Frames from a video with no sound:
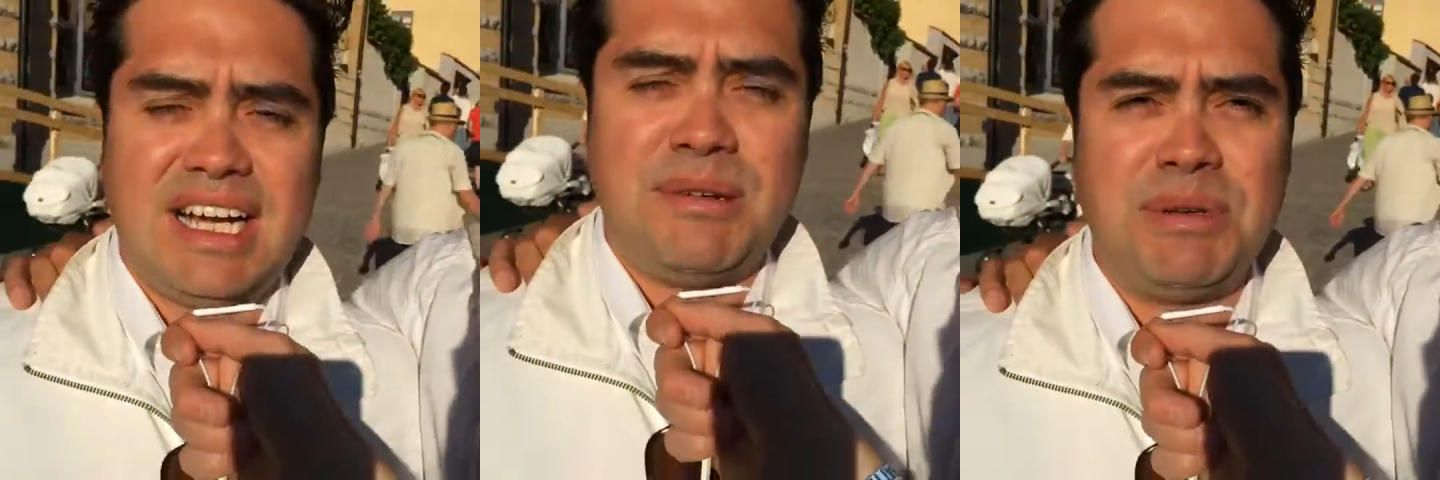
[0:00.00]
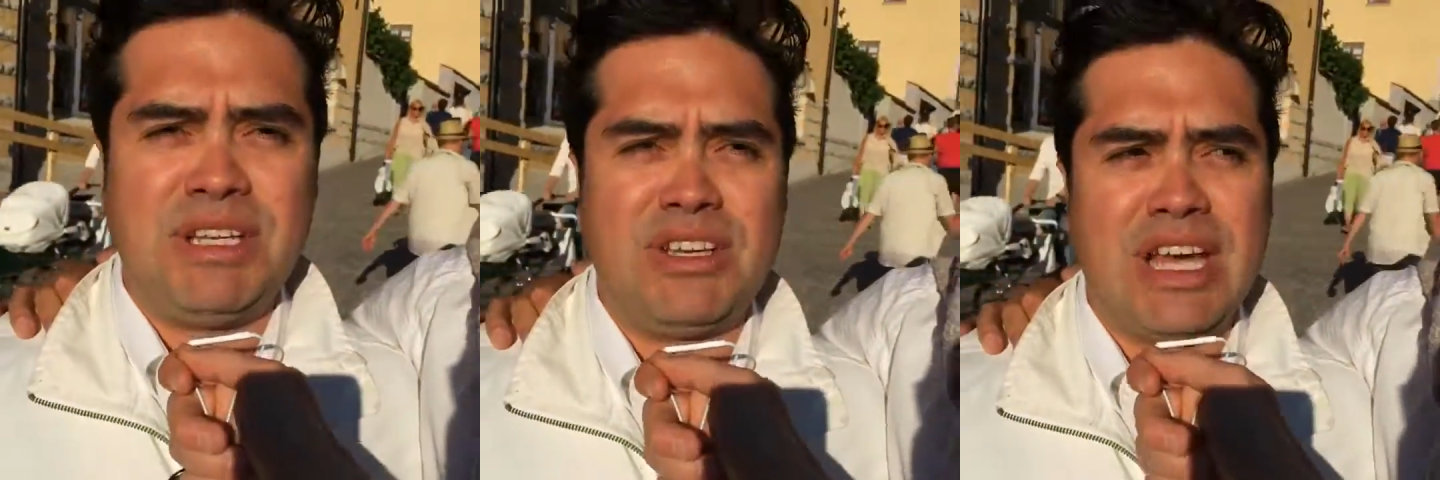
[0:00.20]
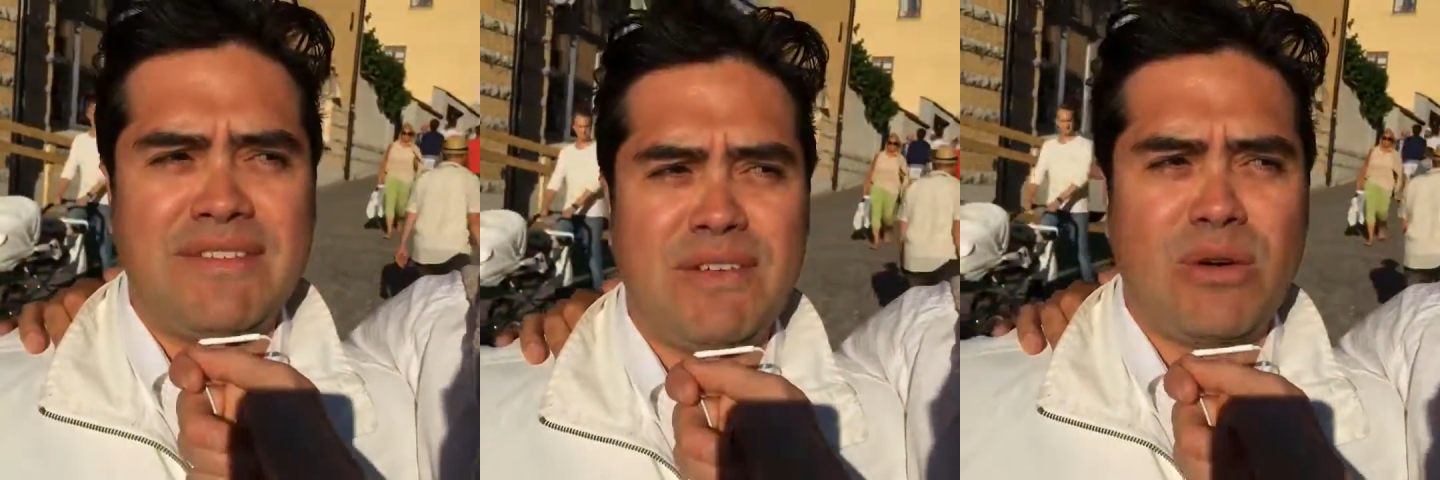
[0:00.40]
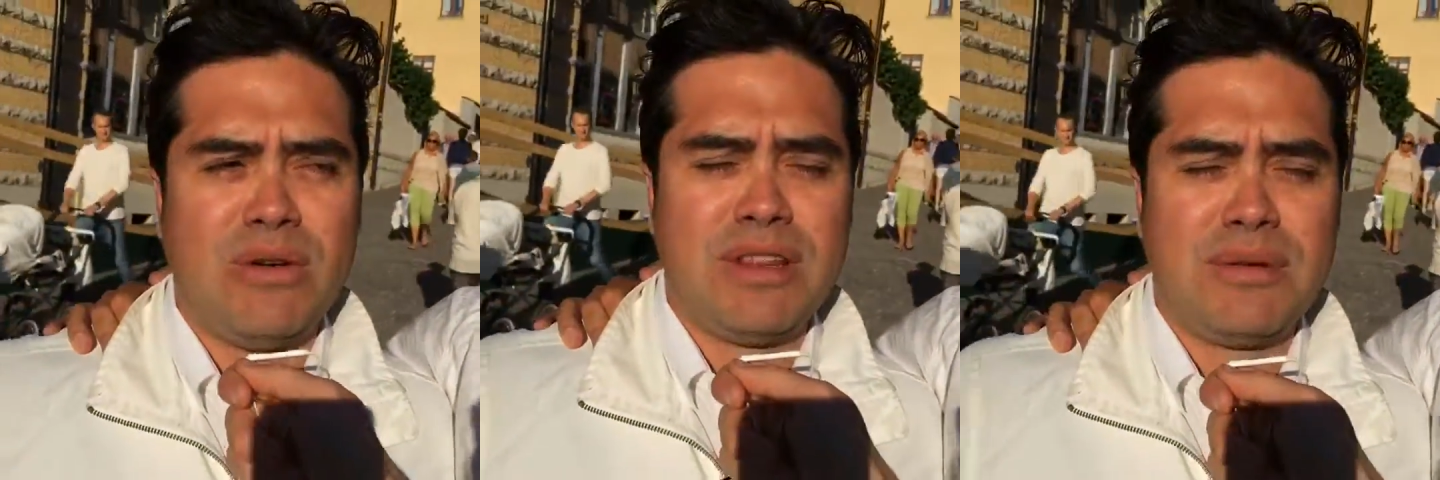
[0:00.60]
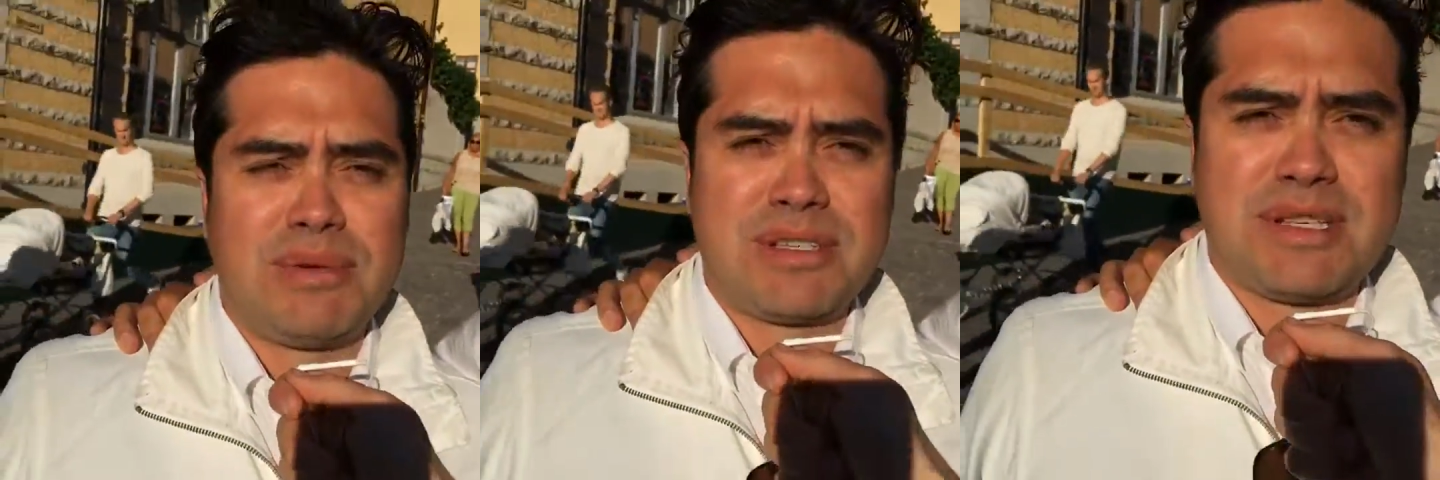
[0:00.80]
I mean, you have
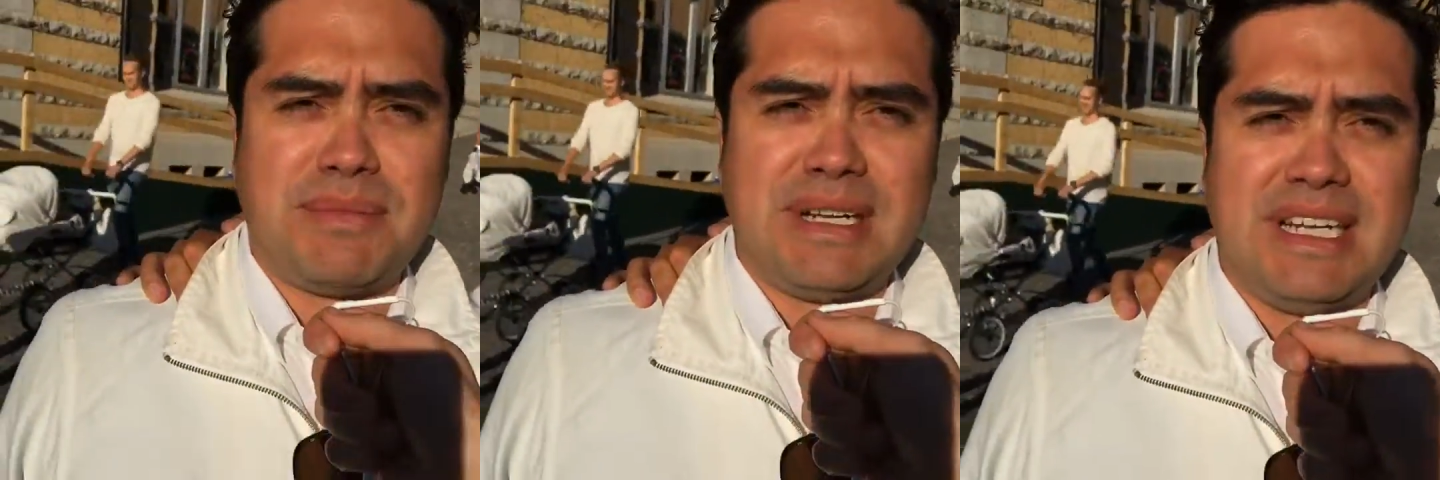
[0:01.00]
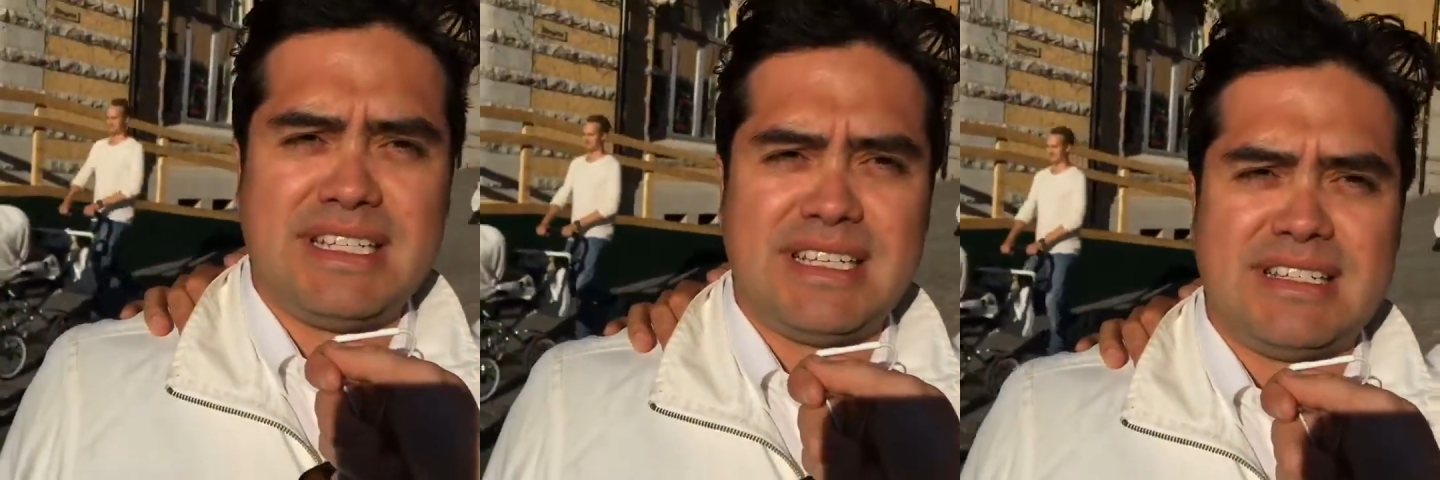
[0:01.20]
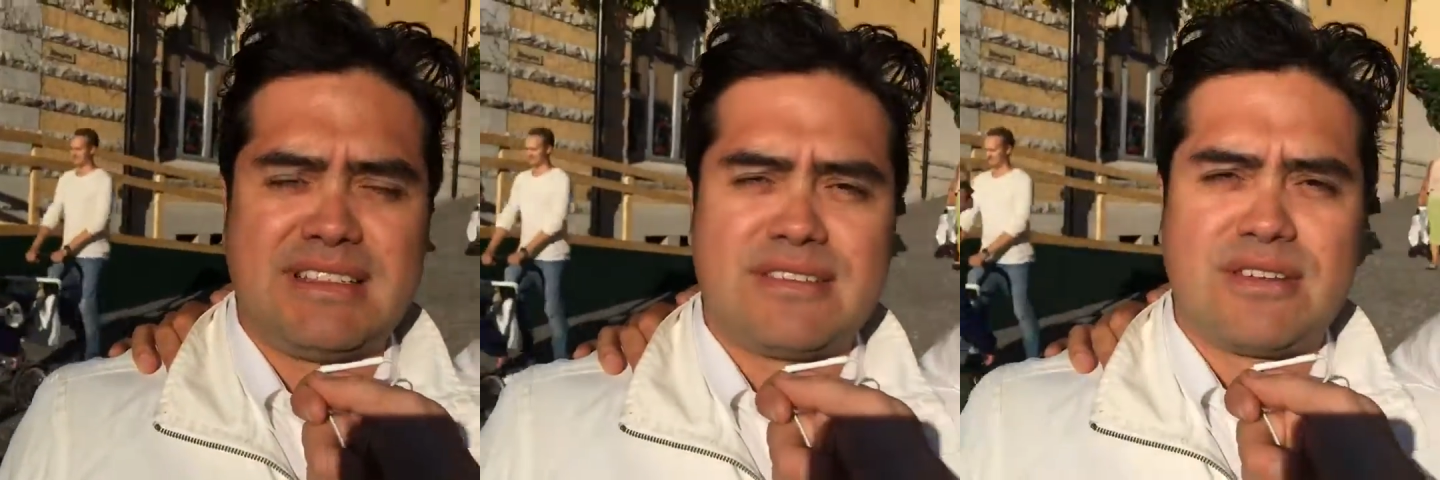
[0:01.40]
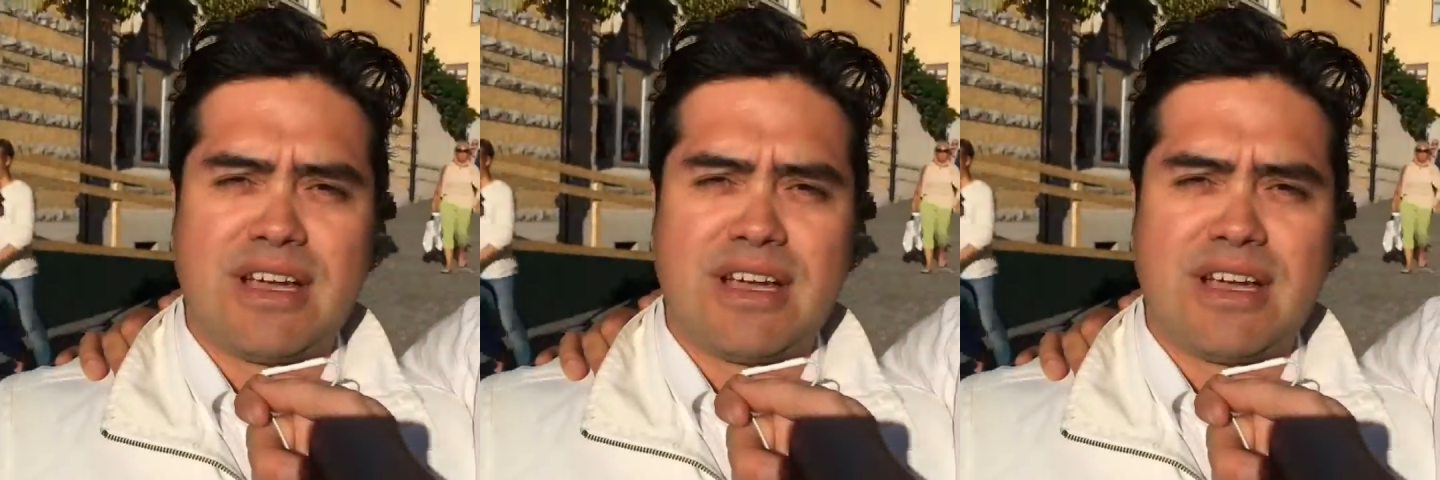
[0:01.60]
all the possibilities